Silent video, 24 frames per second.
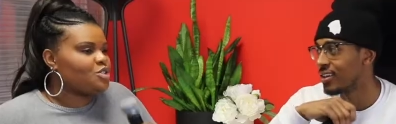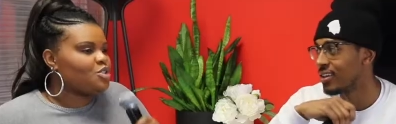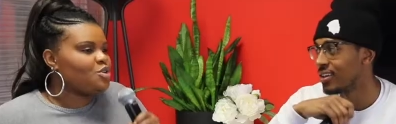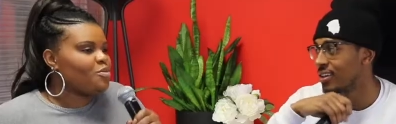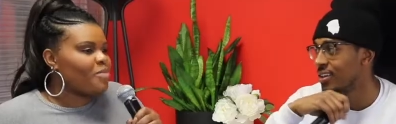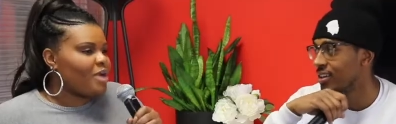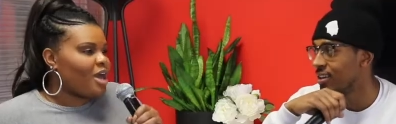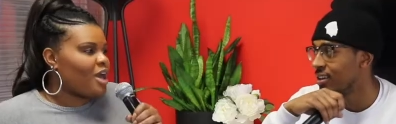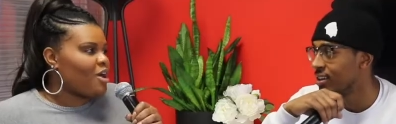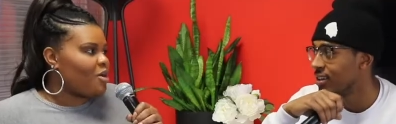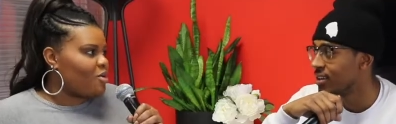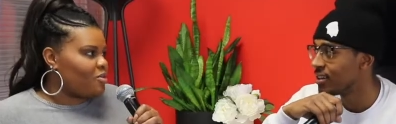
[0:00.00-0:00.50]

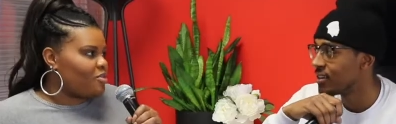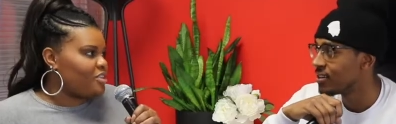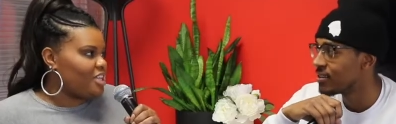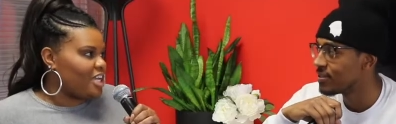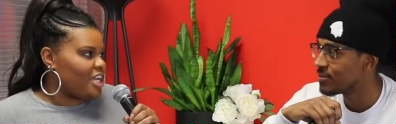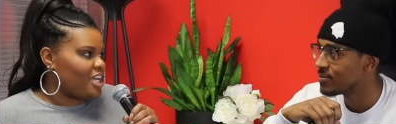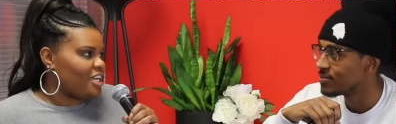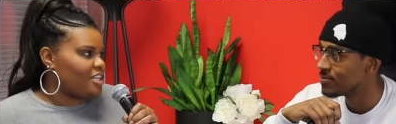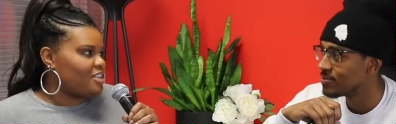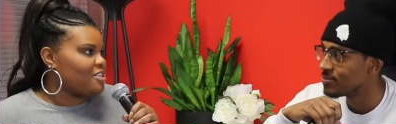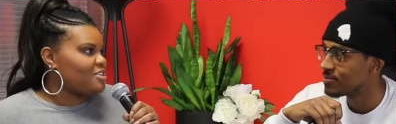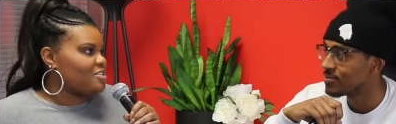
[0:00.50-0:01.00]
Speaker 1: Do My Own
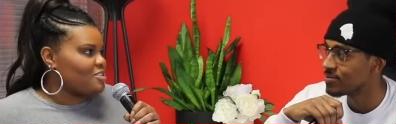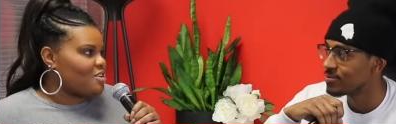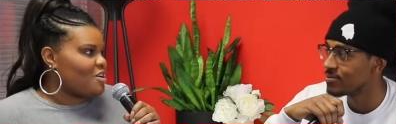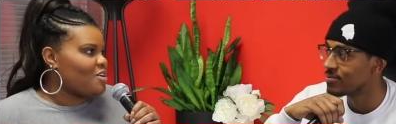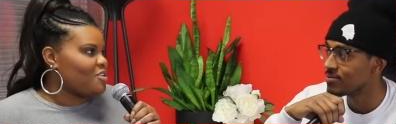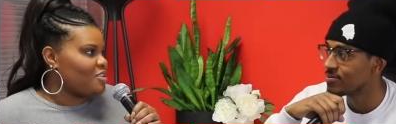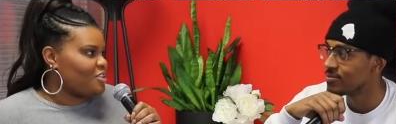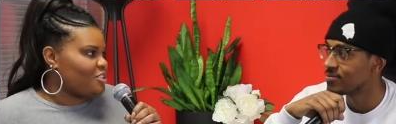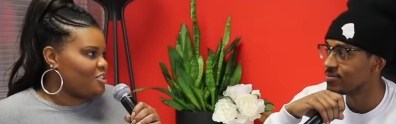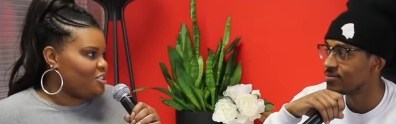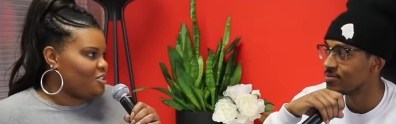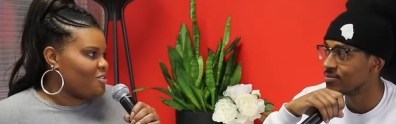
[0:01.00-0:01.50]
Thing, the
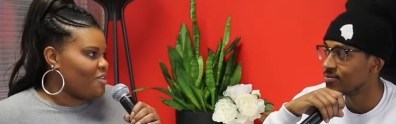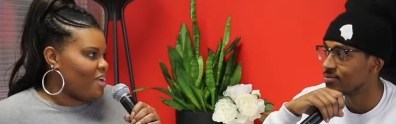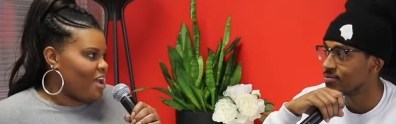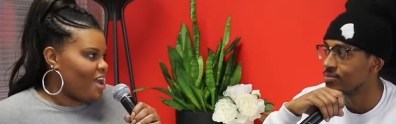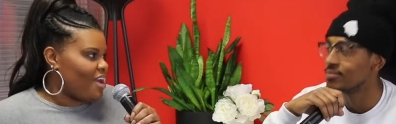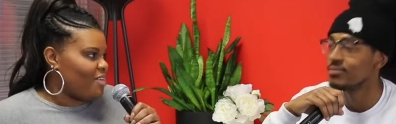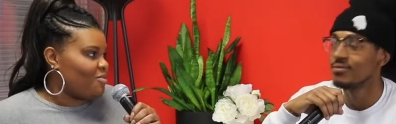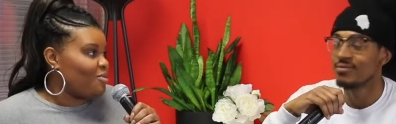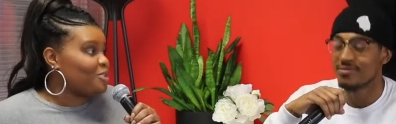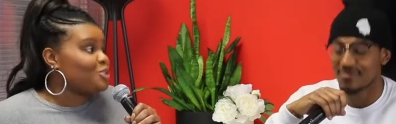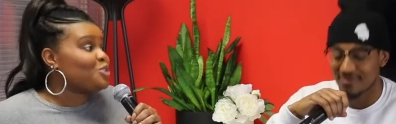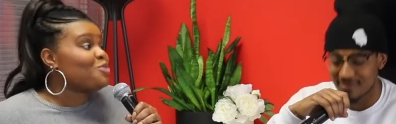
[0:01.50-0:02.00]
song that you
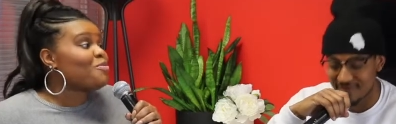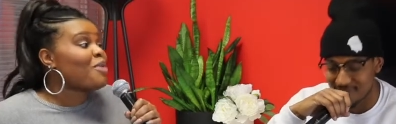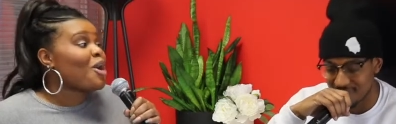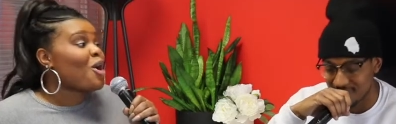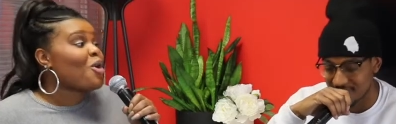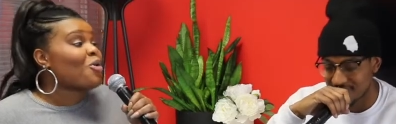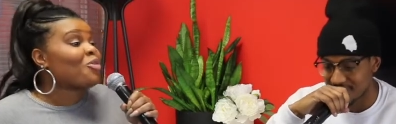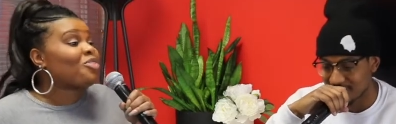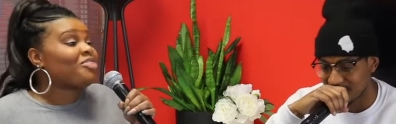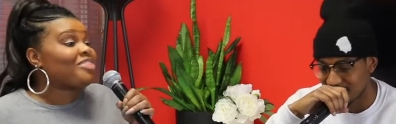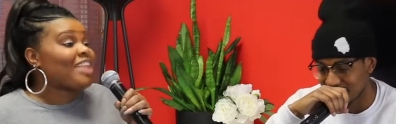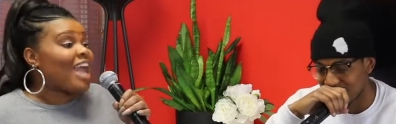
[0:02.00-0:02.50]
have. Well, Do
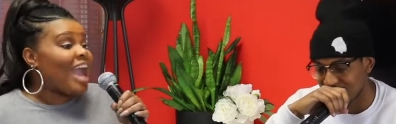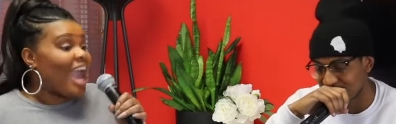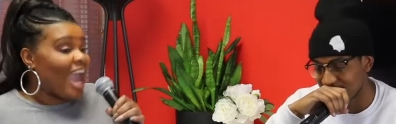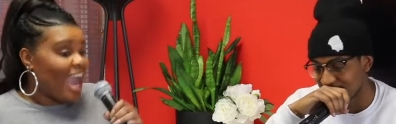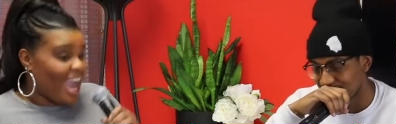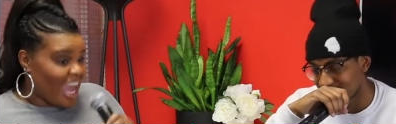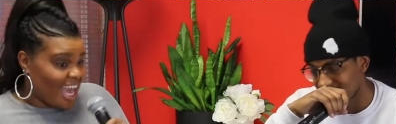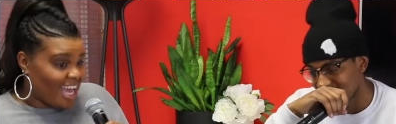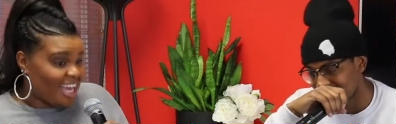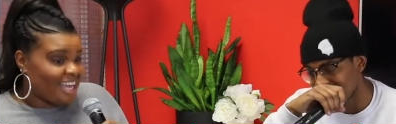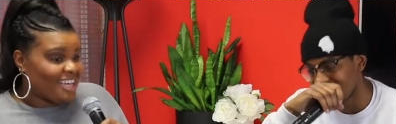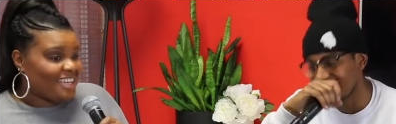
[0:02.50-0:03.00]
My Own
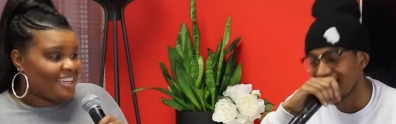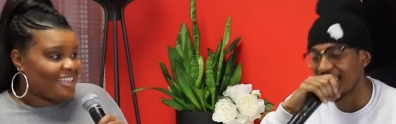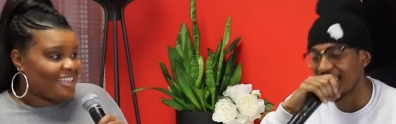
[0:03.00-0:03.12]
Thing.